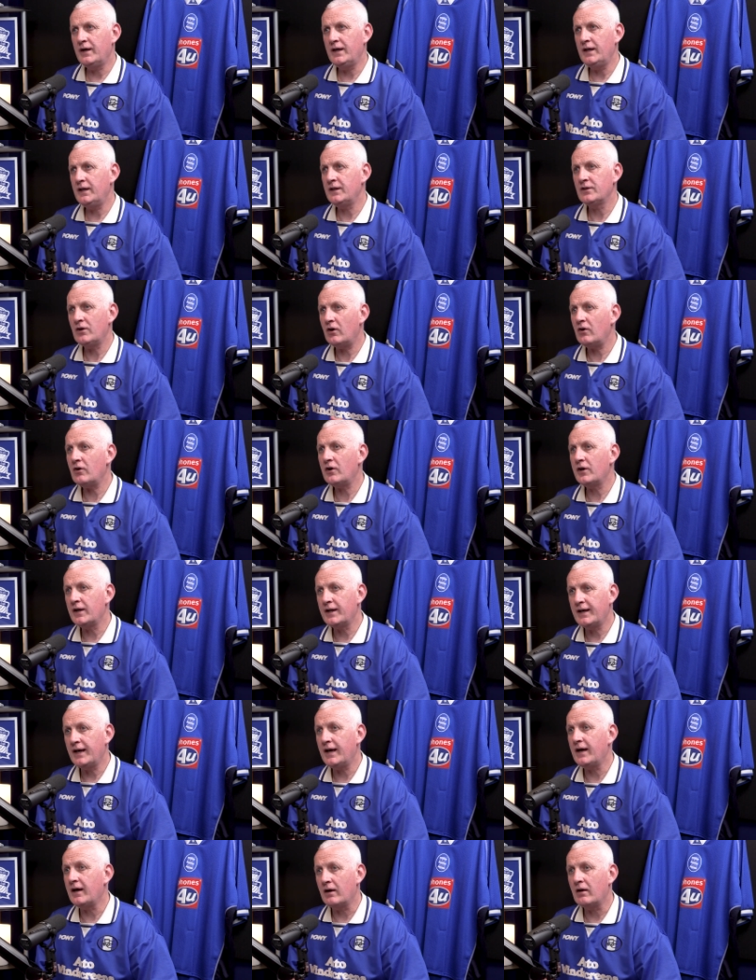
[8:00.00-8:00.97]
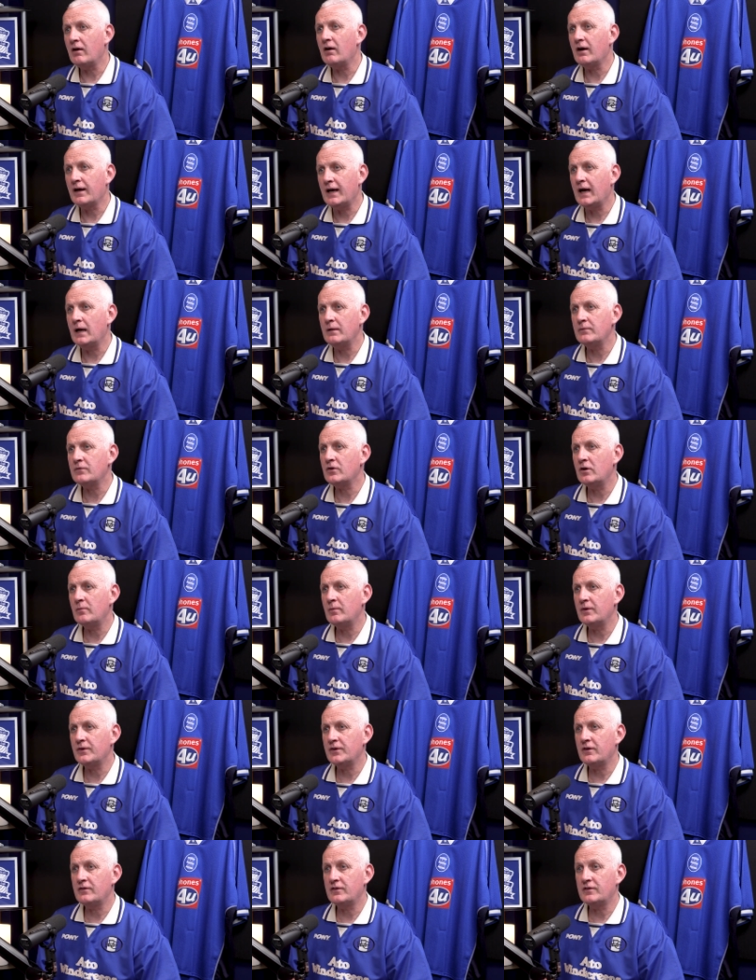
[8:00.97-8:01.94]
he's not going to get a lot of game time
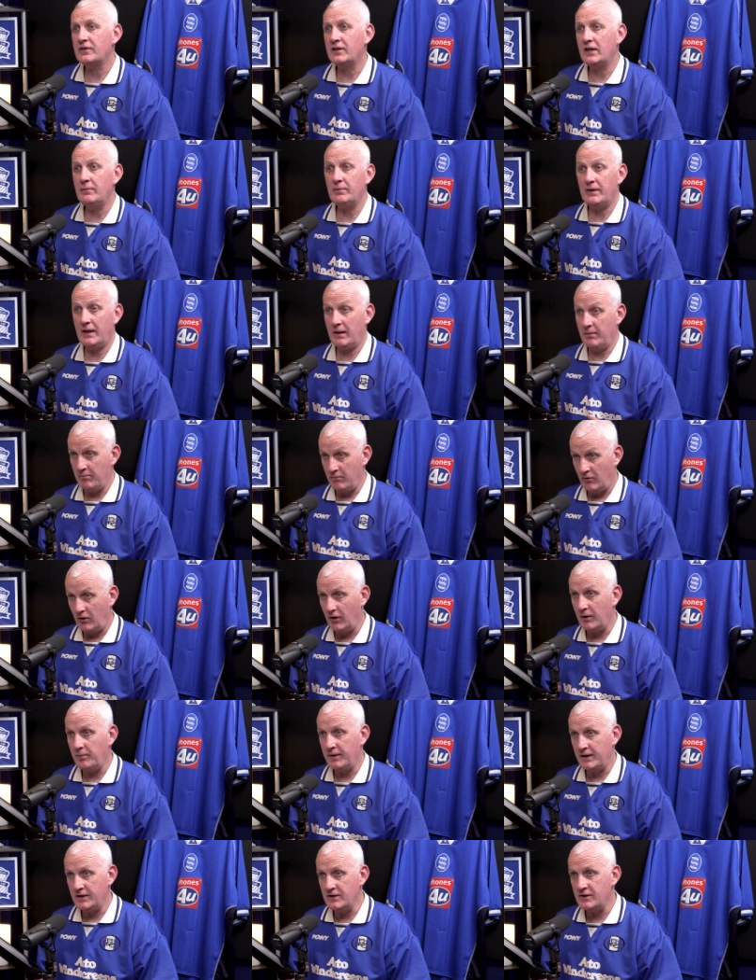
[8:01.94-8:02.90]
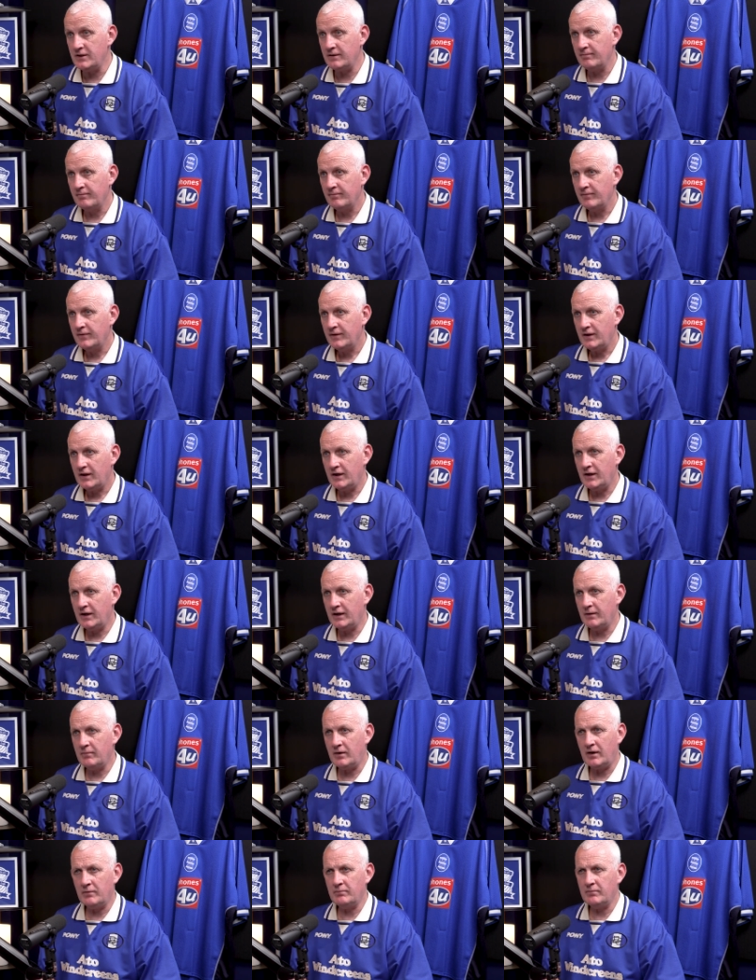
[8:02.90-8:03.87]
at those teams, in my opinion.
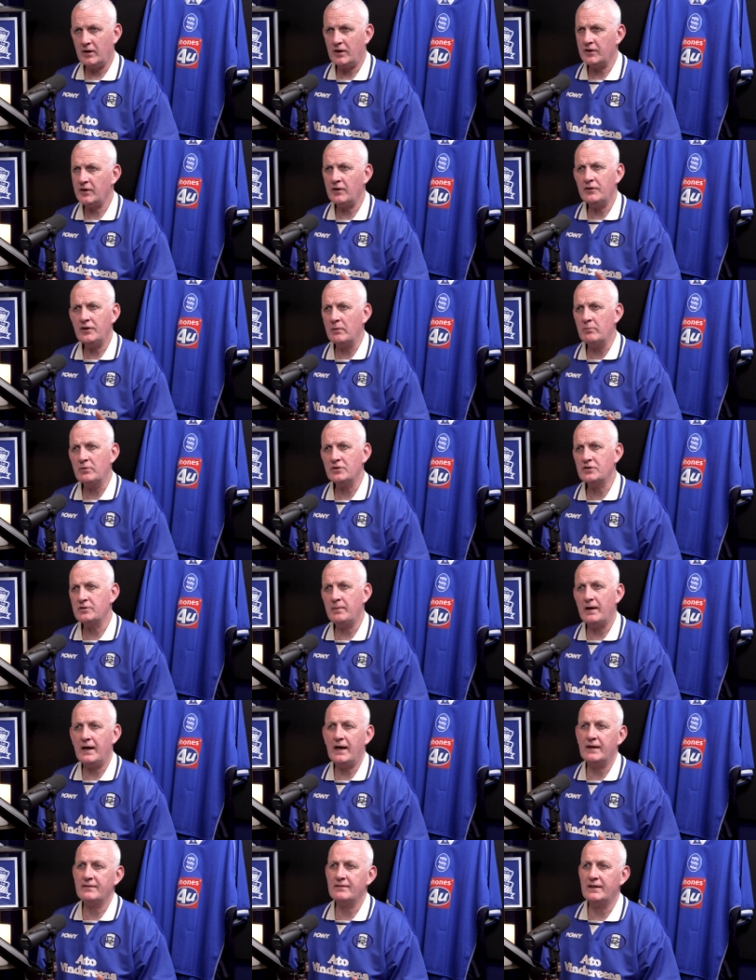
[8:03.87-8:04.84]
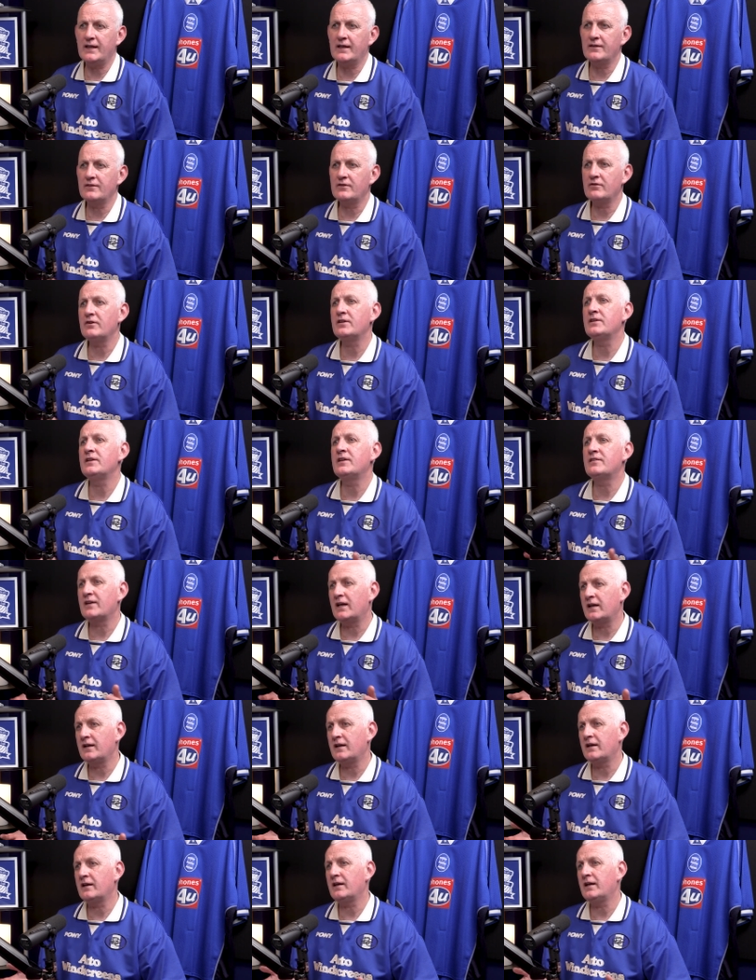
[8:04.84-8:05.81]
I don't know much about Atalanta. It's an
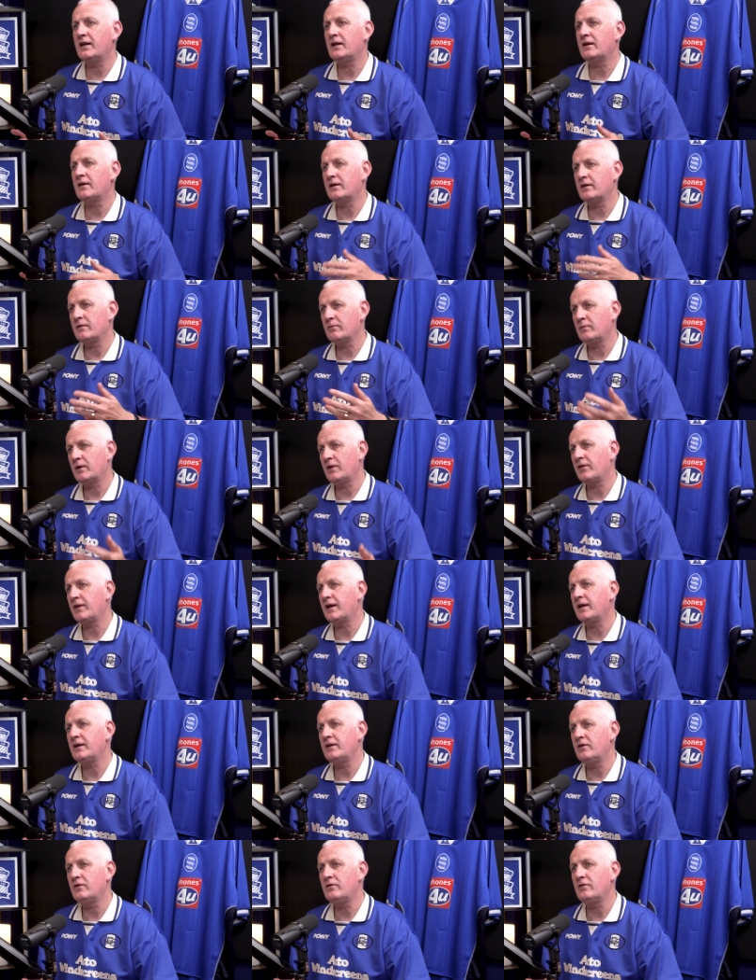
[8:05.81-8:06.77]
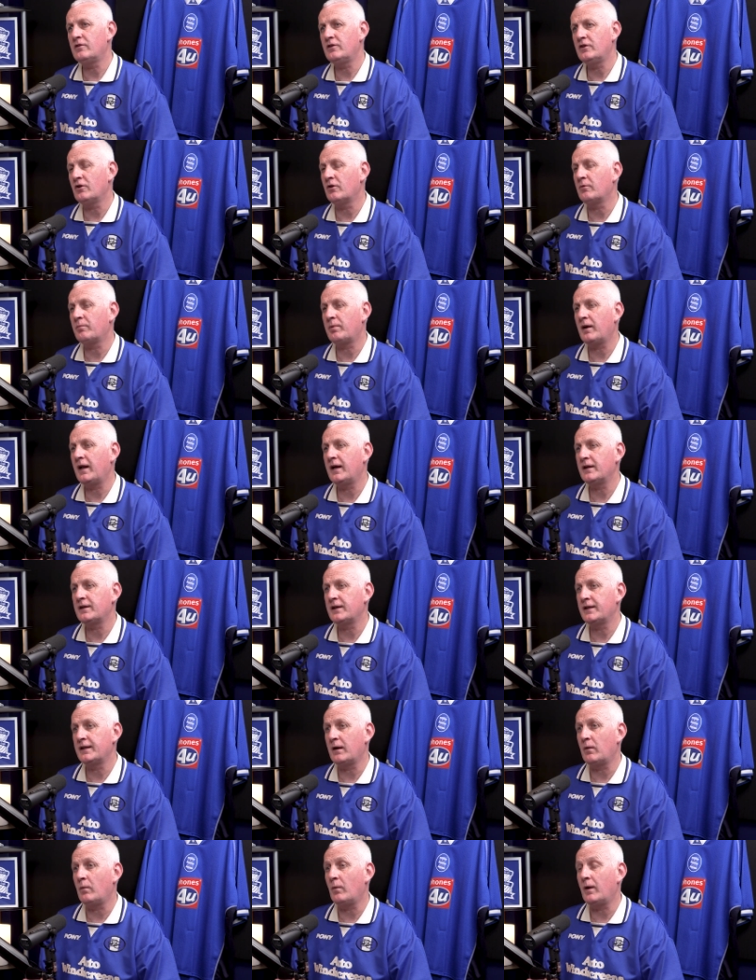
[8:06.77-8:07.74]
Italian league and whether they use young players
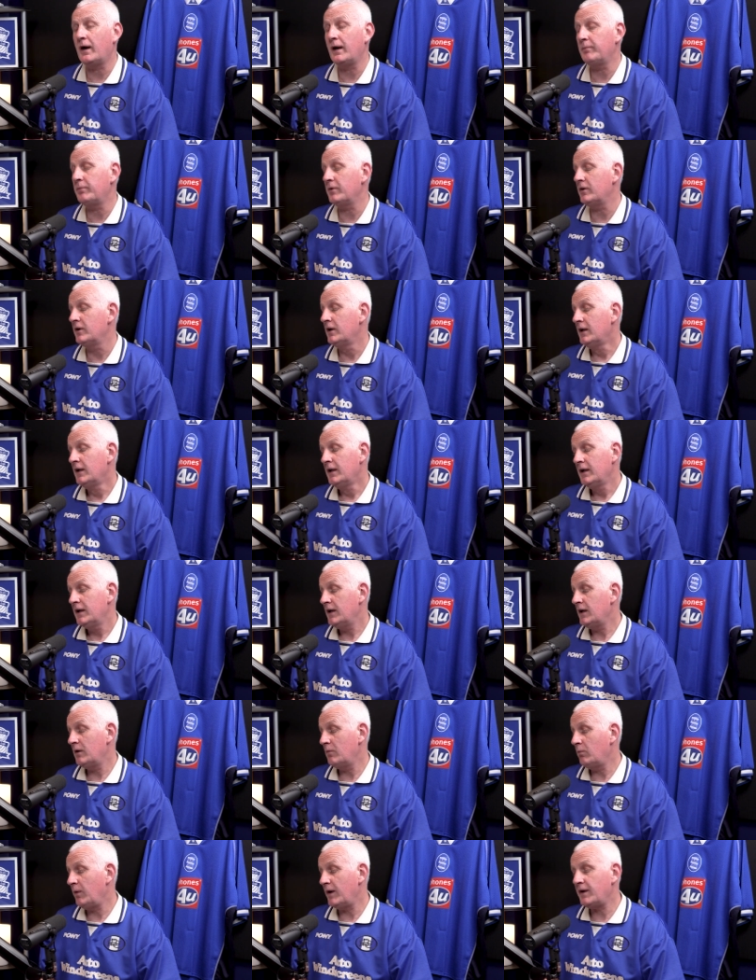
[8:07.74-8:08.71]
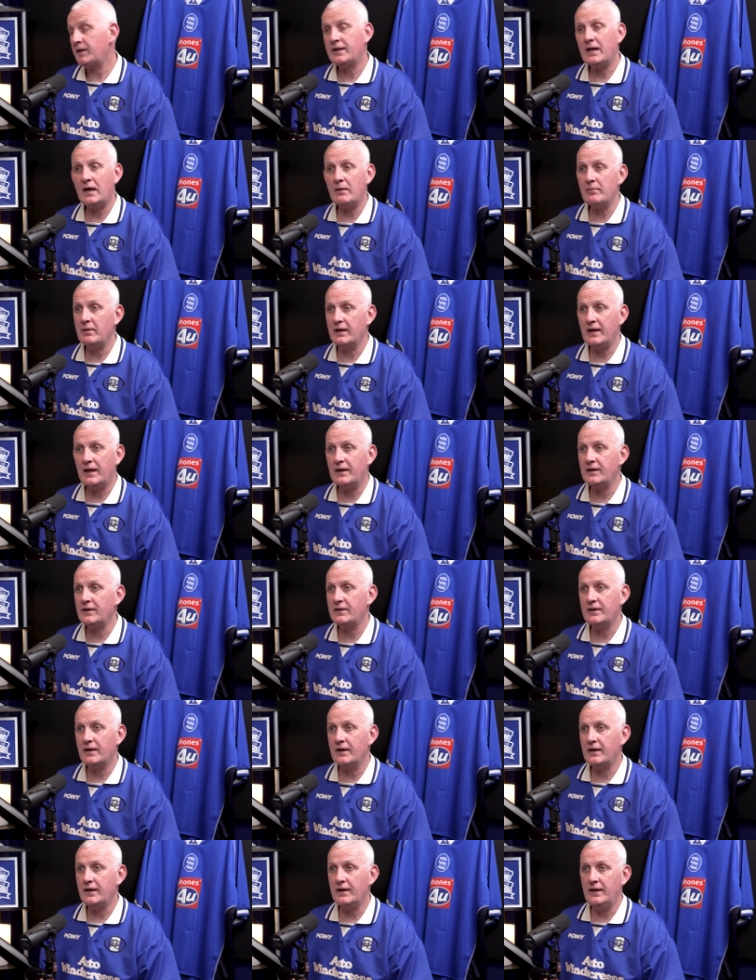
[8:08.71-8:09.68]
in that way. But West Ham and
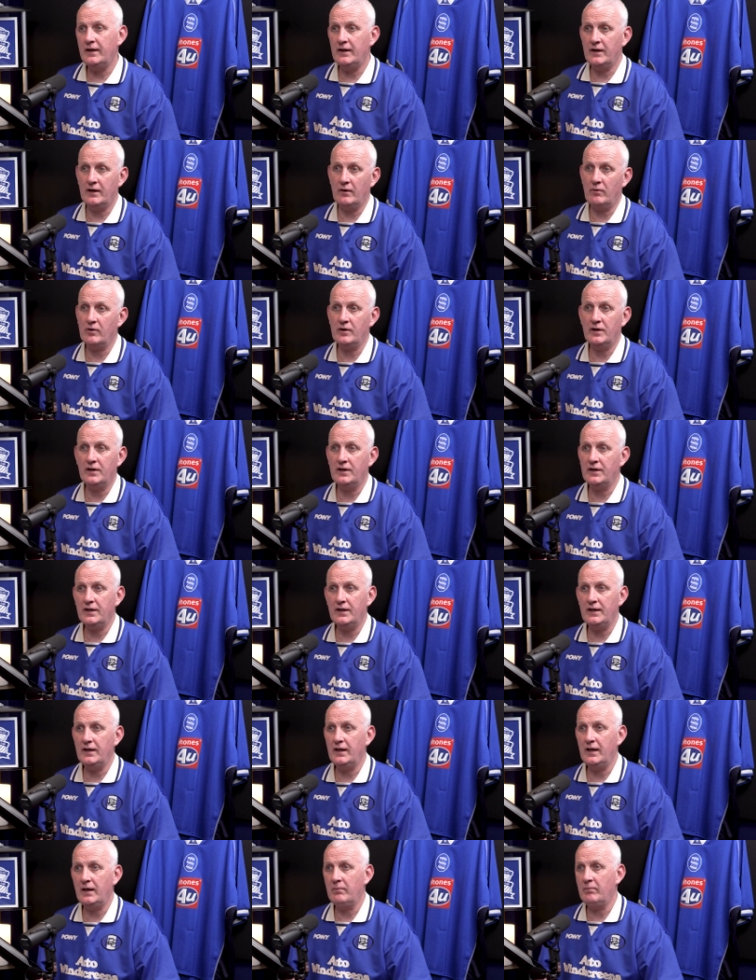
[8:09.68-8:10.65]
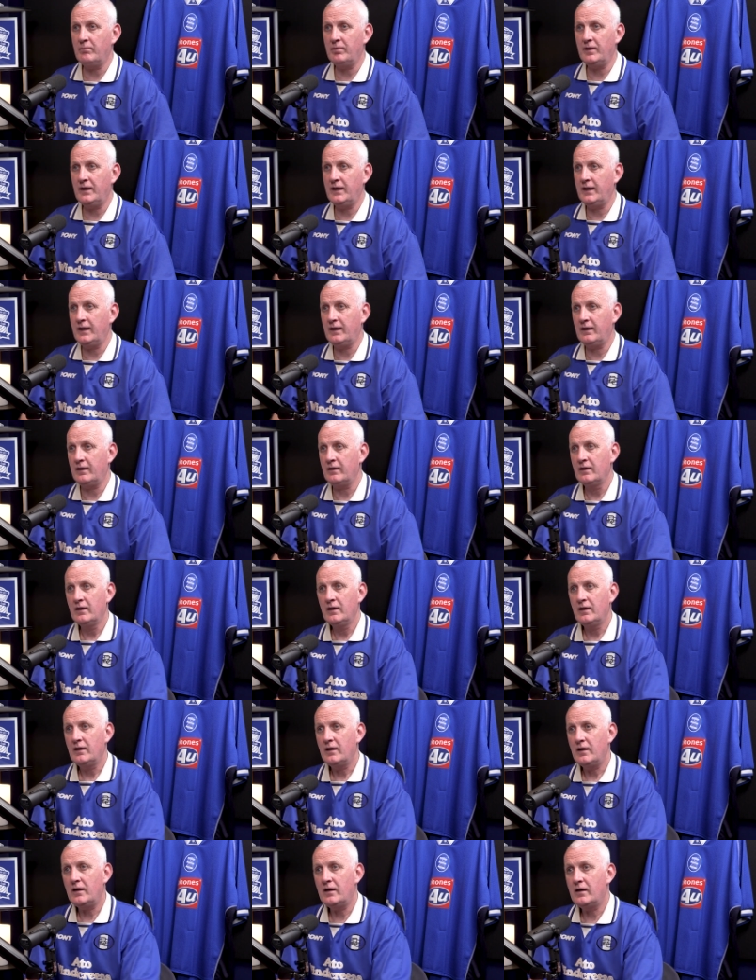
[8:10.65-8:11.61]
Leicester, I can see him being
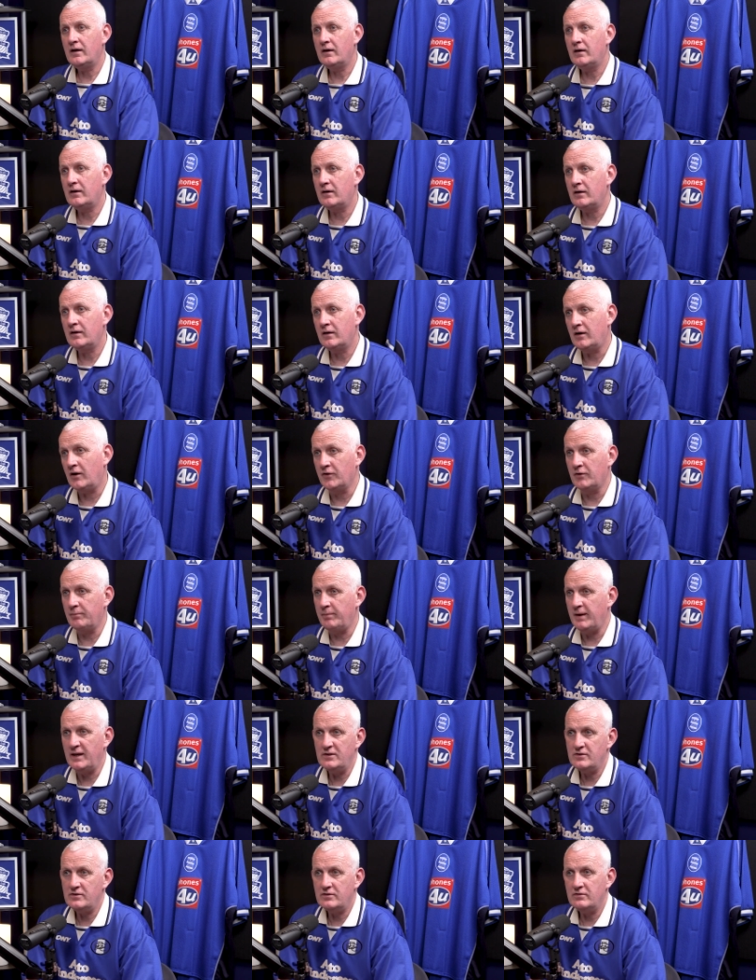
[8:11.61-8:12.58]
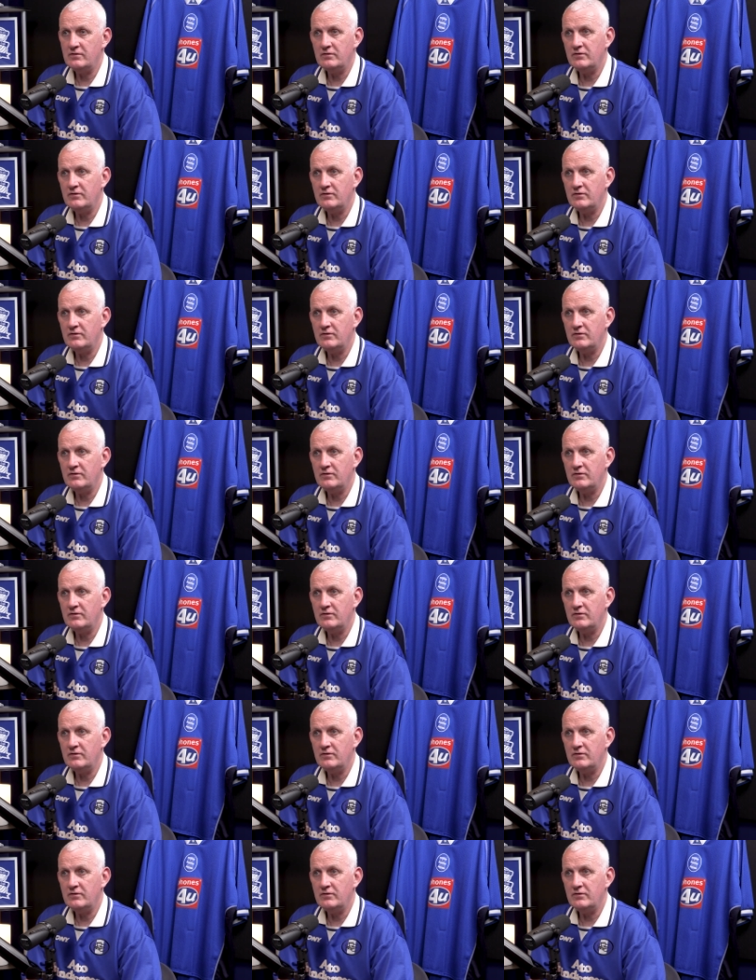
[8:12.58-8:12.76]
on the bench